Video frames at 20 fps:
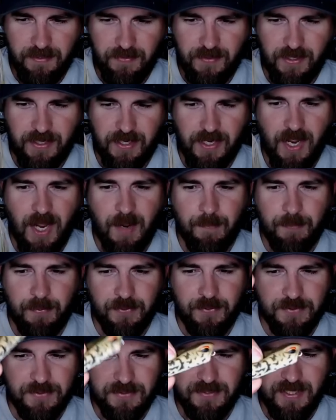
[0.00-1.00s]
The
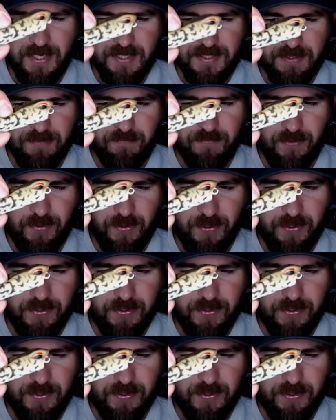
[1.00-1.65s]
coppers, that's a very